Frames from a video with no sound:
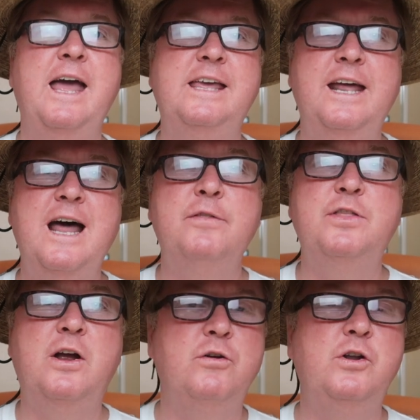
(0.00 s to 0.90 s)
and get out
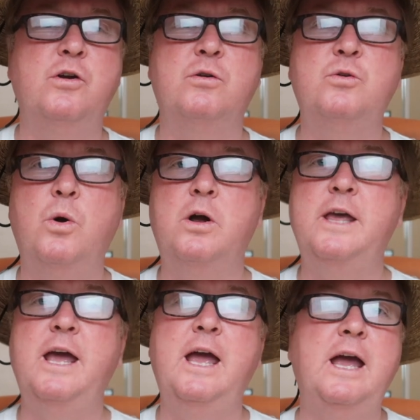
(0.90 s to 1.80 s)
there and do your
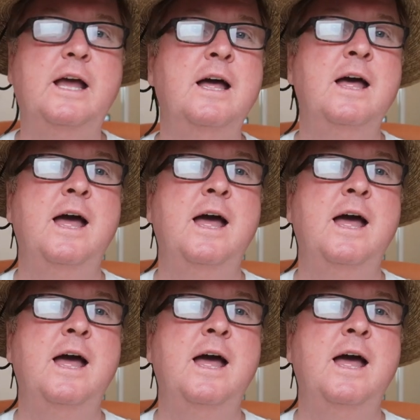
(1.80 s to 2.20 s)
twerking.